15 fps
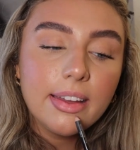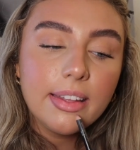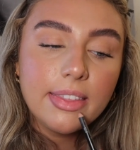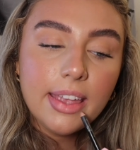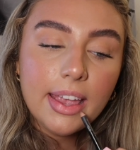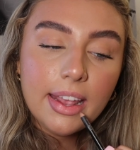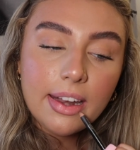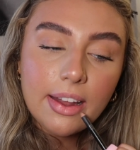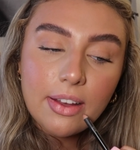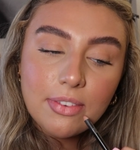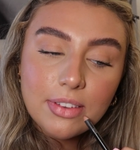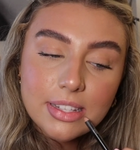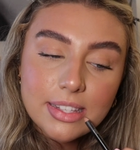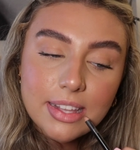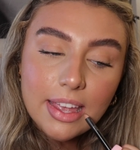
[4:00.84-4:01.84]
and then
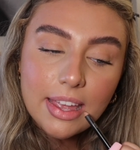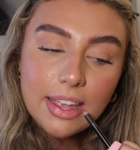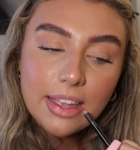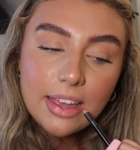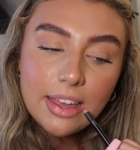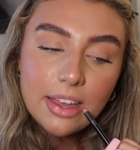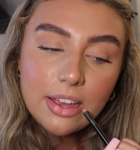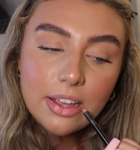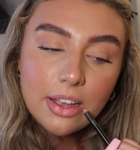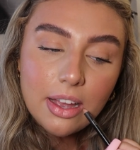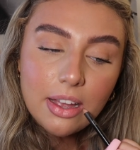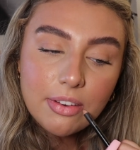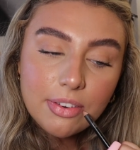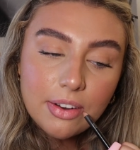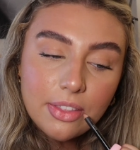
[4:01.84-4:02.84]
obviously
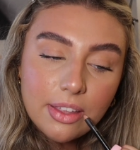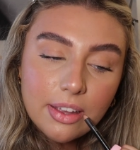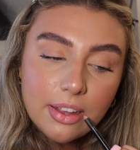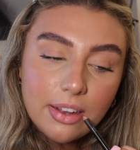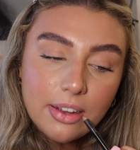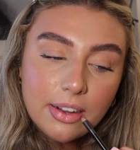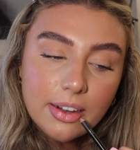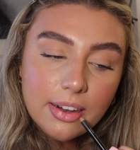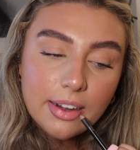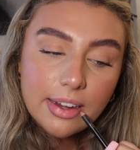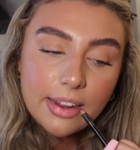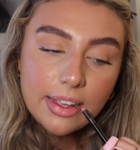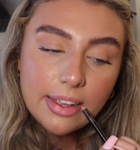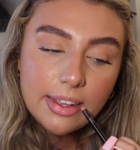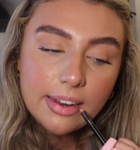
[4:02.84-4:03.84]
going from that corner
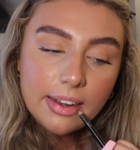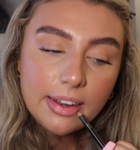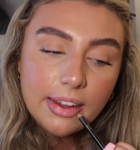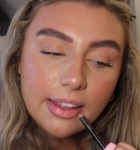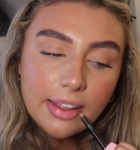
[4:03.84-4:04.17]
again,